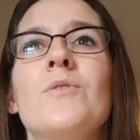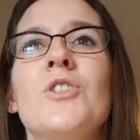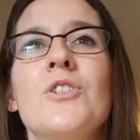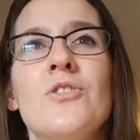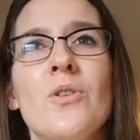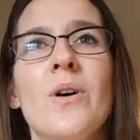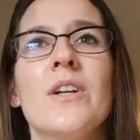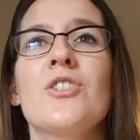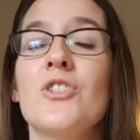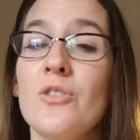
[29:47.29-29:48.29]
she saw
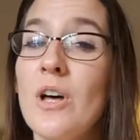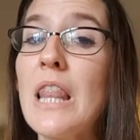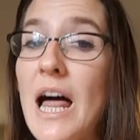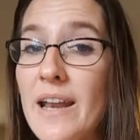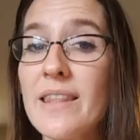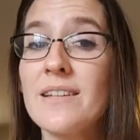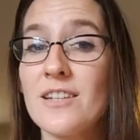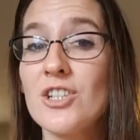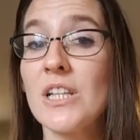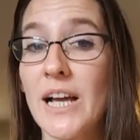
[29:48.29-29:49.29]
it, and she saw a lot of things
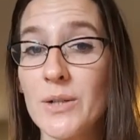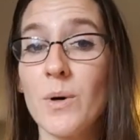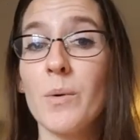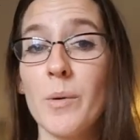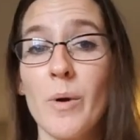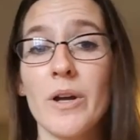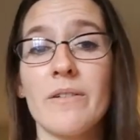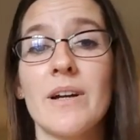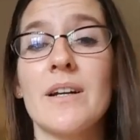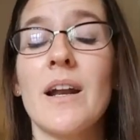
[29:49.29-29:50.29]
that she liked while we were walking around,